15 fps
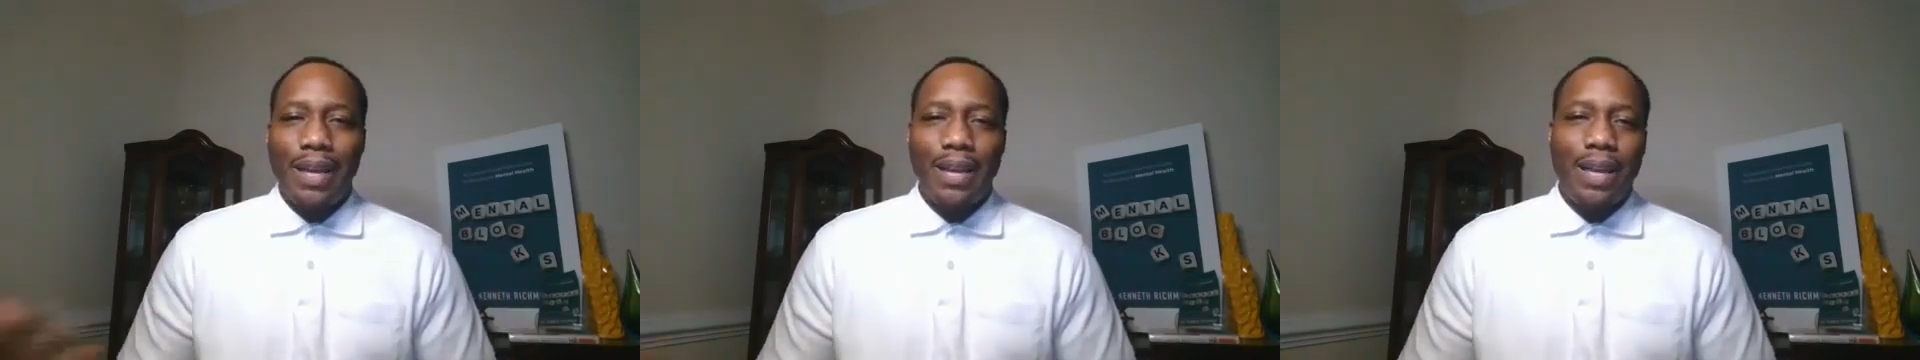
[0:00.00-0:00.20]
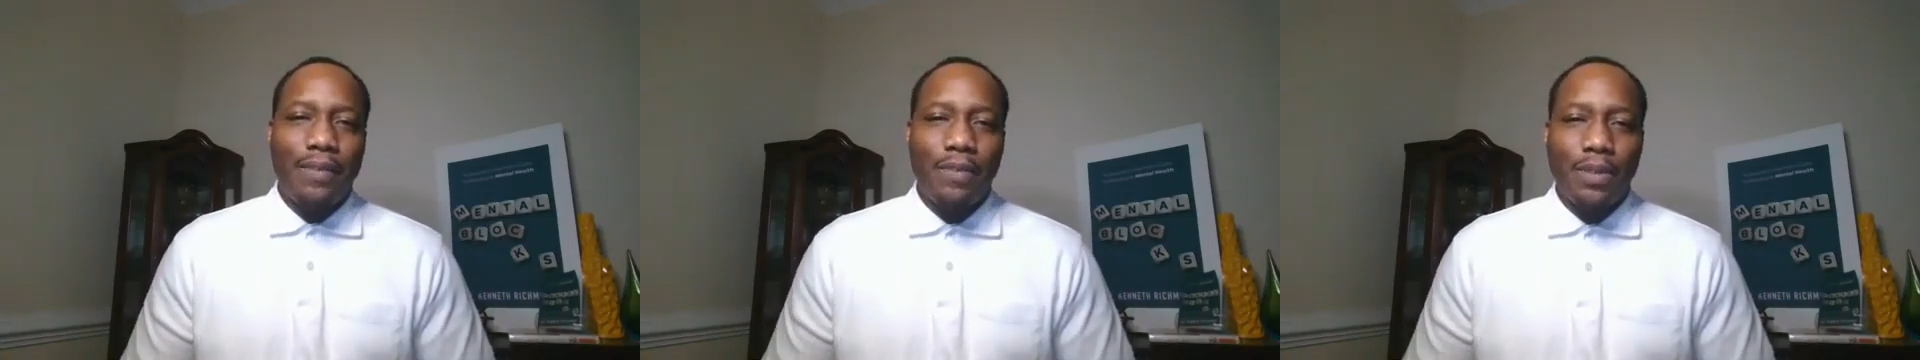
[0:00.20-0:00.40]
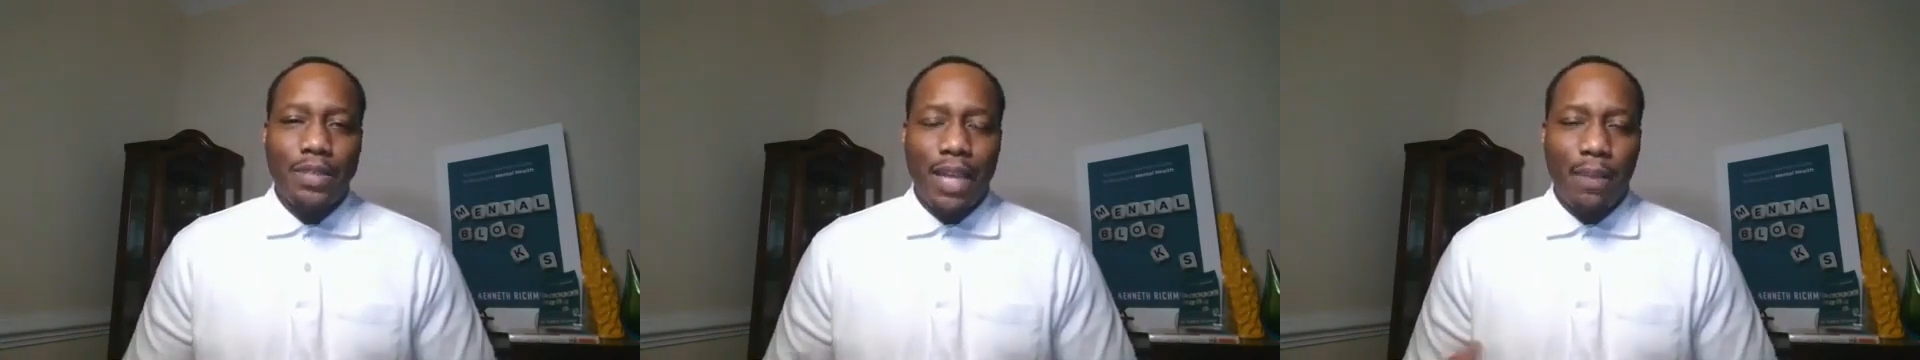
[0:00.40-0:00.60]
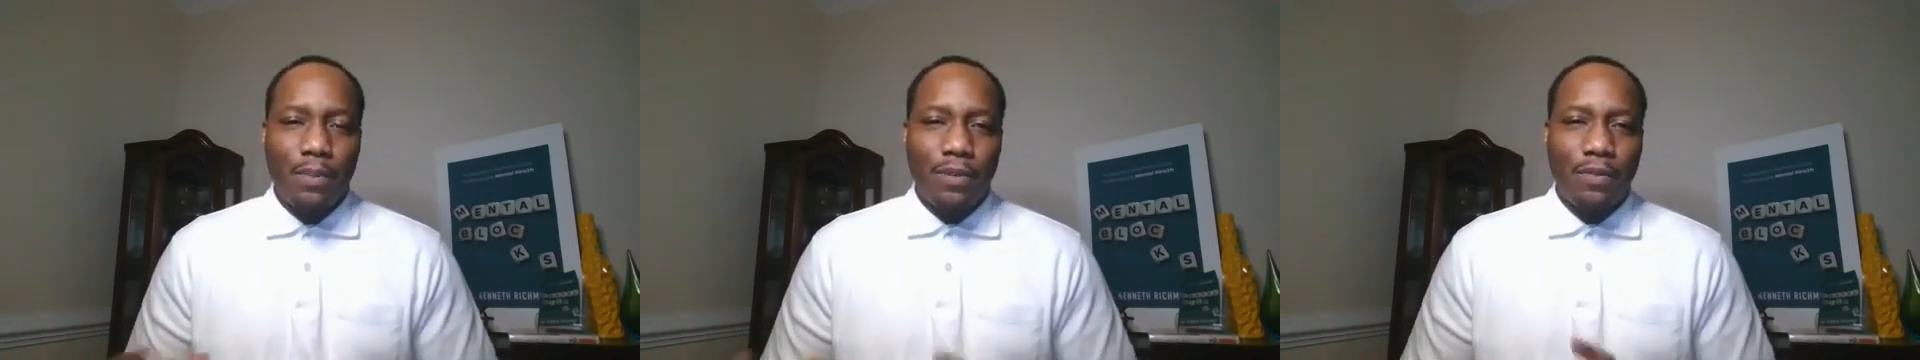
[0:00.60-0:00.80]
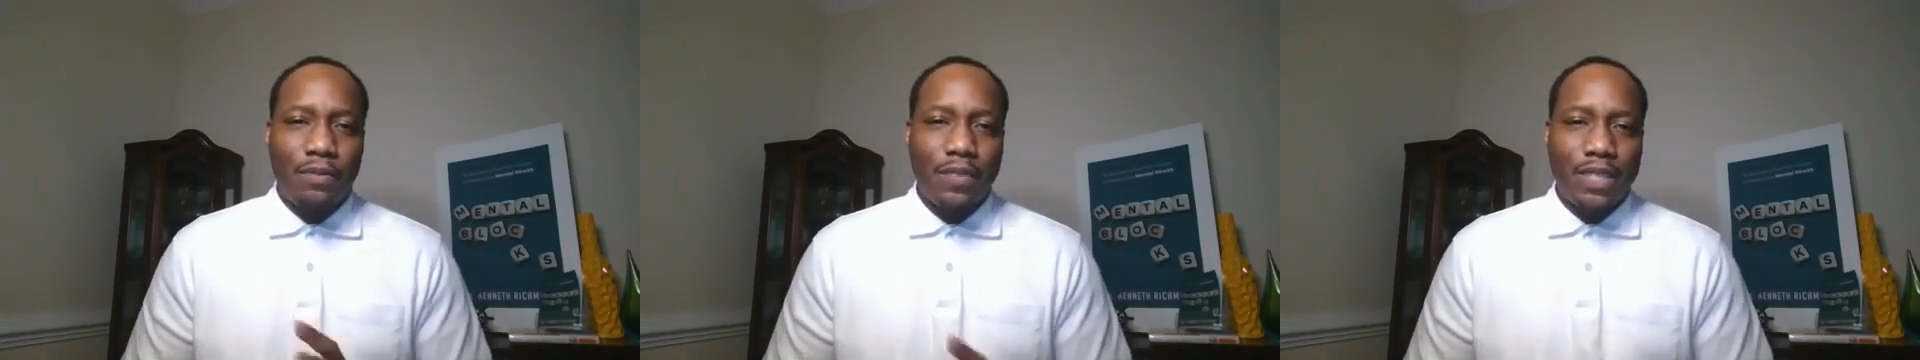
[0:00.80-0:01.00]
level type
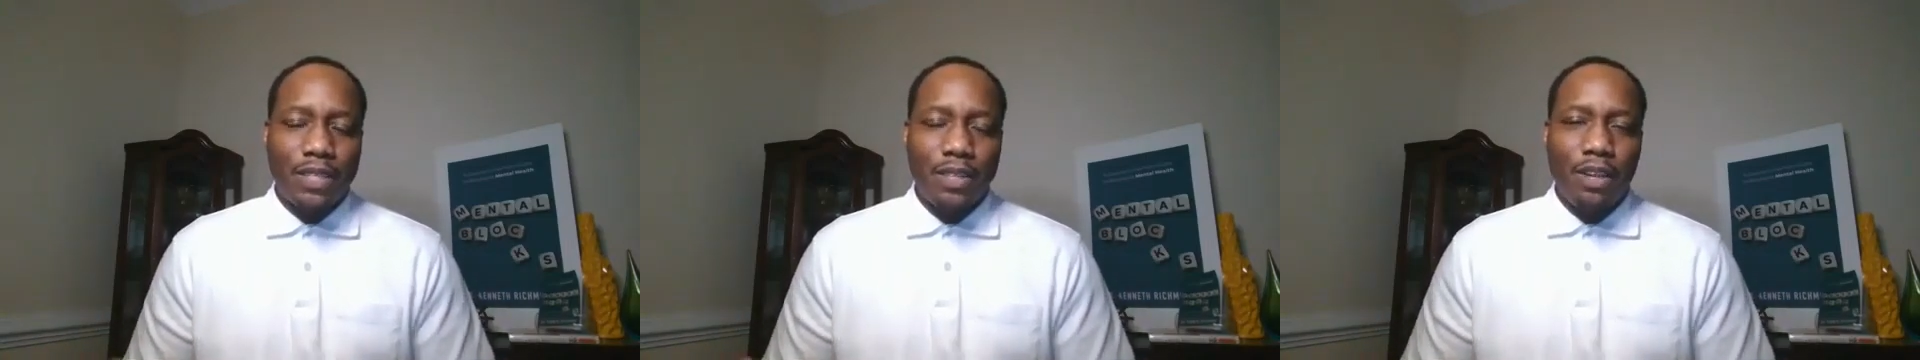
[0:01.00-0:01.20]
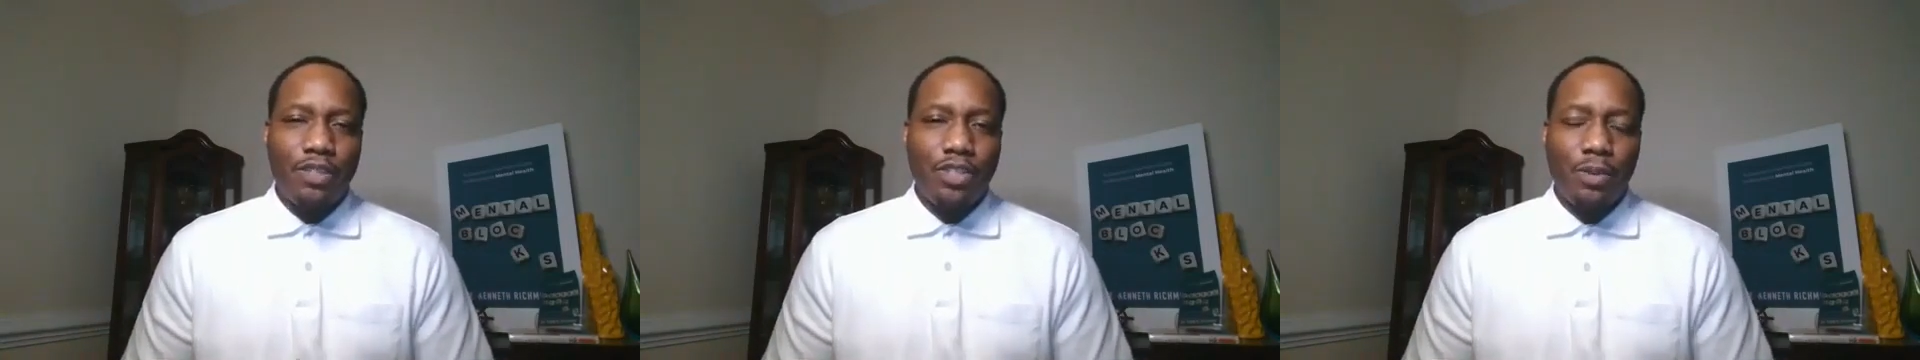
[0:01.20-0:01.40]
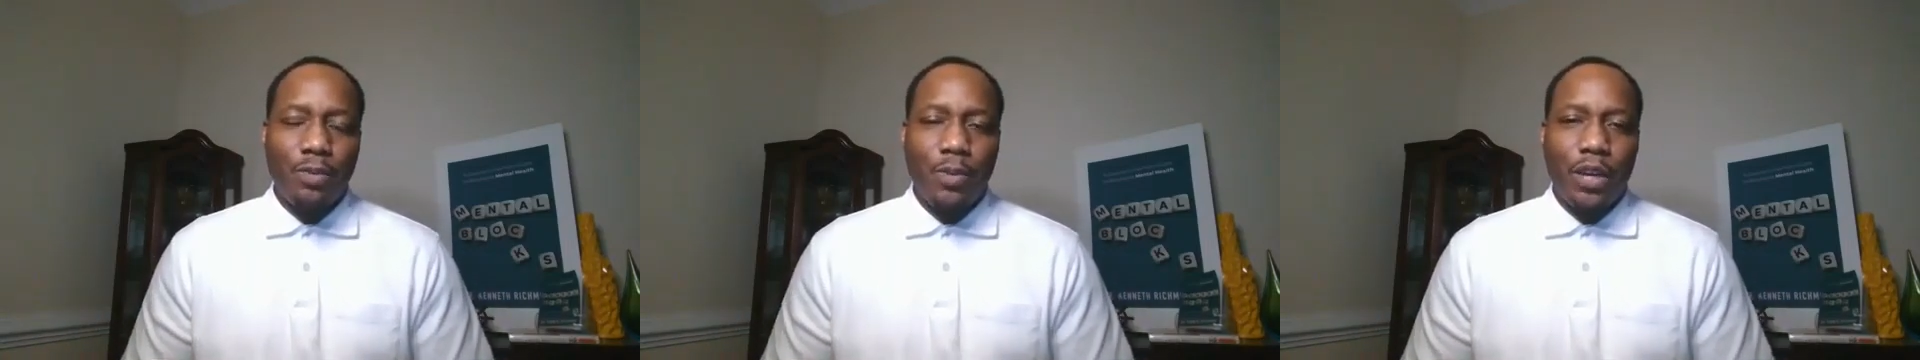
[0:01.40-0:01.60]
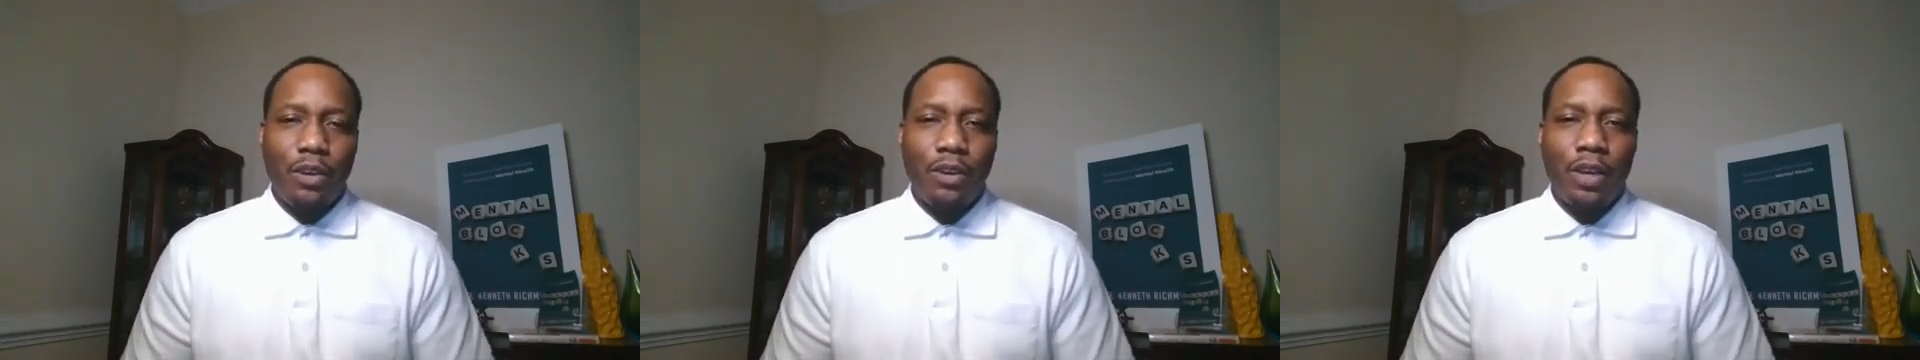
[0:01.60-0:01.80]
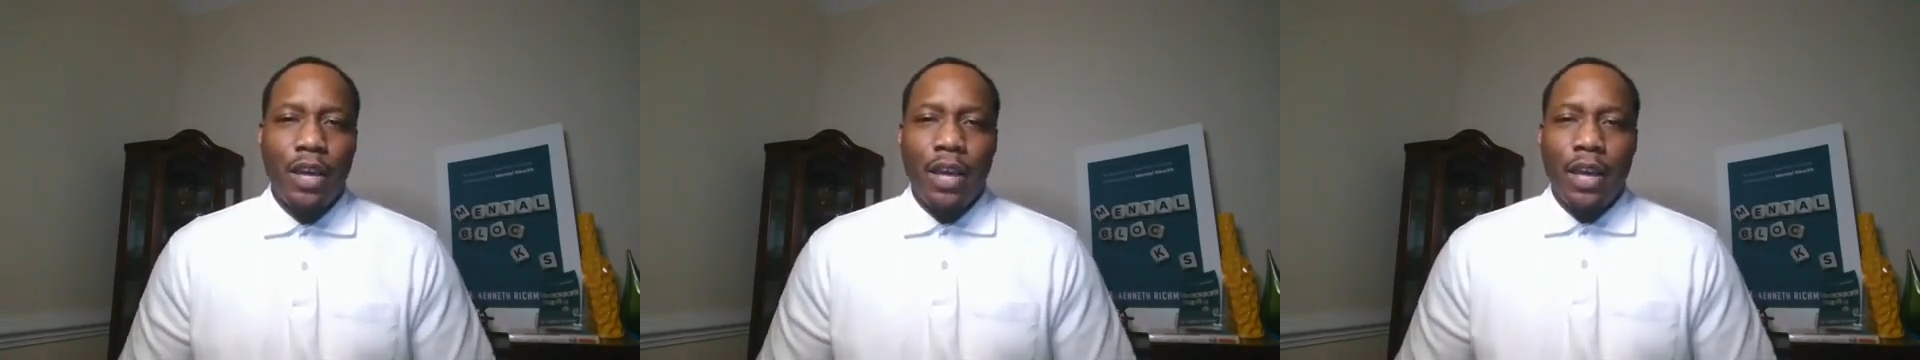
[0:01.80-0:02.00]
of discussion where